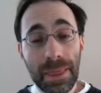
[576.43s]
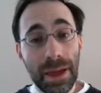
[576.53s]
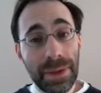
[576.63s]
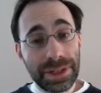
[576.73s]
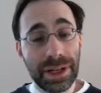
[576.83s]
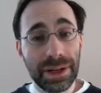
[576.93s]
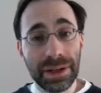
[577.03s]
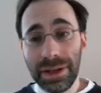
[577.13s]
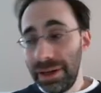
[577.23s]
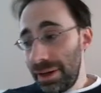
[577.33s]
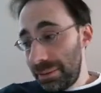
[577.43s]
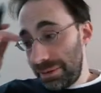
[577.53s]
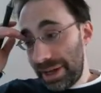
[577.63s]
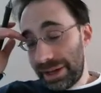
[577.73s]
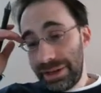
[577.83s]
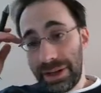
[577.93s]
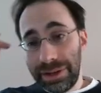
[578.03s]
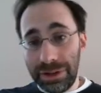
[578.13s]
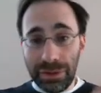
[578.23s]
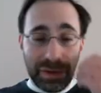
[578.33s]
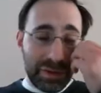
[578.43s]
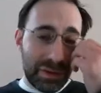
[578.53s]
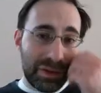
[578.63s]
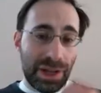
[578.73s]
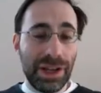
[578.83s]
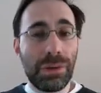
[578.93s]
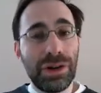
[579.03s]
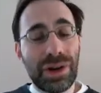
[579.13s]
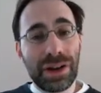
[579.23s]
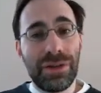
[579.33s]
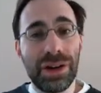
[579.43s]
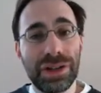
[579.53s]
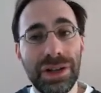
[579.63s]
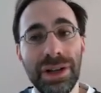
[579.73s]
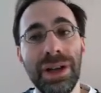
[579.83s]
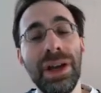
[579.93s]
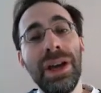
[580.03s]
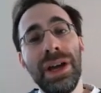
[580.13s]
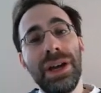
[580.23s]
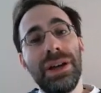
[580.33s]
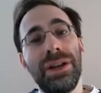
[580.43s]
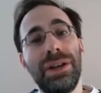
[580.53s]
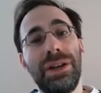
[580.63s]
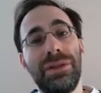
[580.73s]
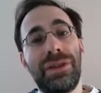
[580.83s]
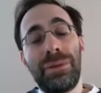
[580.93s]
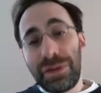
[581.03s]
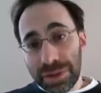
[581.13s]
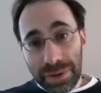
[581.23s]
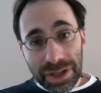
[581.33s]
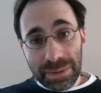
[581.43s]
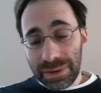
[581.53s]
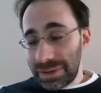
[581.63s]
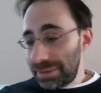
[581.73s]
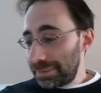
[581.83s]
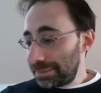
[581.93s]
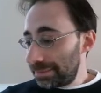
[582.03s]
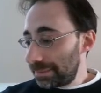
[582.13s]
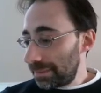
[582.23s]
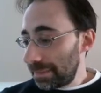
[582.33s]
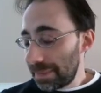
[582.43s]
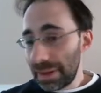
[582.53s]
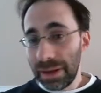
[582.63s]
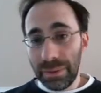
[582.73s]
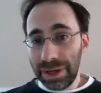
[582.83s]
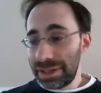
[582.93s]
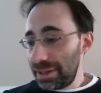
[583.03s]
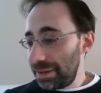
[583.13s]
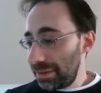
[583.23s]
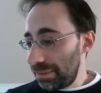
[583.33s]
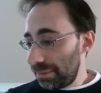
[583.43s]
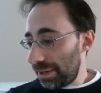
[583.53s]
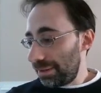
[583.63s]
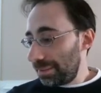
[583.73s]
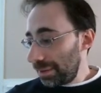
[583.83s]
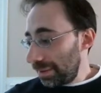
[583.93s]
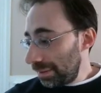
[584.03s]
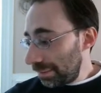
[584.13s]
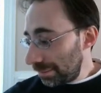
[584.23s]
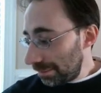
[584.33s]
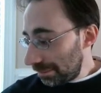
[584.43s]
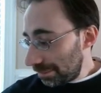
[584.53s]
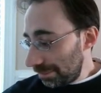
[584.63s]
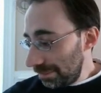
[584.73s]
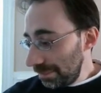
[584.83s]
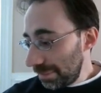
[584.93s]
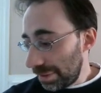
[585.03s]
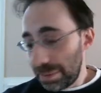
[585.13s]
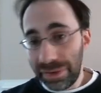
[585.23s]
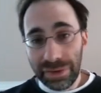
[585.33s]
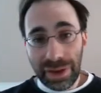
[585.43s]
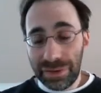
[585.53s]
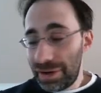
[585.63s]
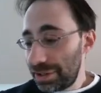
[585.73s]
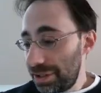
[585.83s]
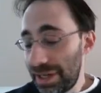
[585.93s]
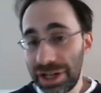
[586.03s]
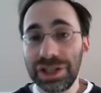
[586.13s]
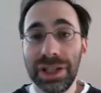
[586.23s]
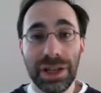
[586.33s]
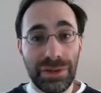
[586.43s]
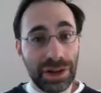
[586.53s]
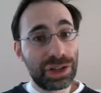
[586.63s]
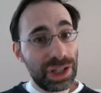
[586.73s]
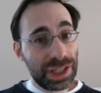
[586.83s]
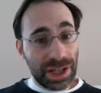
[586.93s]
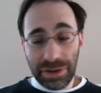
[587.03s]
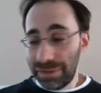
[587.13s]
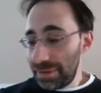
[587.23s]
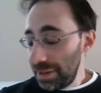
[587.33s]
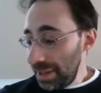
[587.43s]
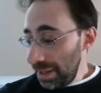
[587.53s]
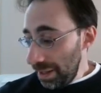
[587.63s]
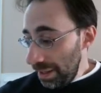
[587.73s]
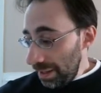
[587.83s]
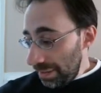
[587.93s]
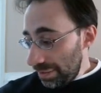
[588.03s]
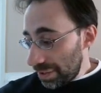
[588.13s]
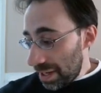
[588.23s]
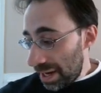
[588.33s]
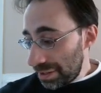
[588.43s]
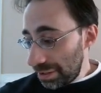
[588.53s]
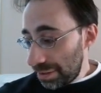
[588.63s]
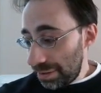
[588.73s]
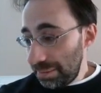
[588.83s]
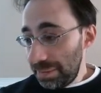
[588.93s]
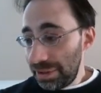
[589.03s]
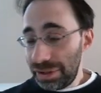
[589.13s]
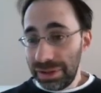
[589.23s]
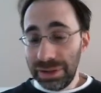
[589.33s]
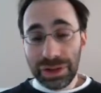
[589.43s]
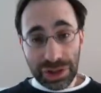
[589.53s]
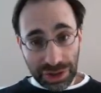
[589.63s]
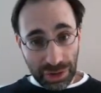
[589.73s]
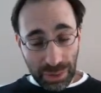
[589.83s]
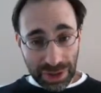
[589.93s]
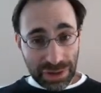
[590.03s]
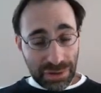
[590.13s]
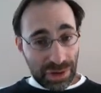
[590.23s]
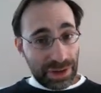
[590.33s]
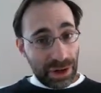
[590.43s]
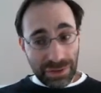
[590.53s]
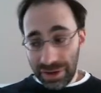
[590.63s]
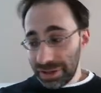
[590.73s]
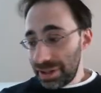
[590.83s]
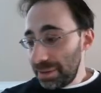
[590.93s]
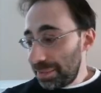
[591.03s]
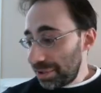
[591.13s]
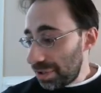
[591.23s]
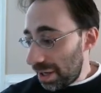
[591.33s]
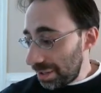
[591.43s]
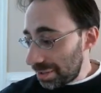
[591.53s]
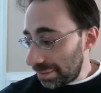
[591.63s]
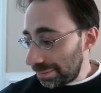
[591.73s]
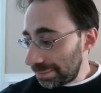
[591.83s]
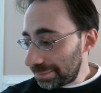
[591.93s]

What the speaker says: And that's it. We've taken the derivative of any quadratic function from first principles. What is it? Well, the derivative of that function is actually a function itself. There's a constant term, just like there was for a linear function, but there's also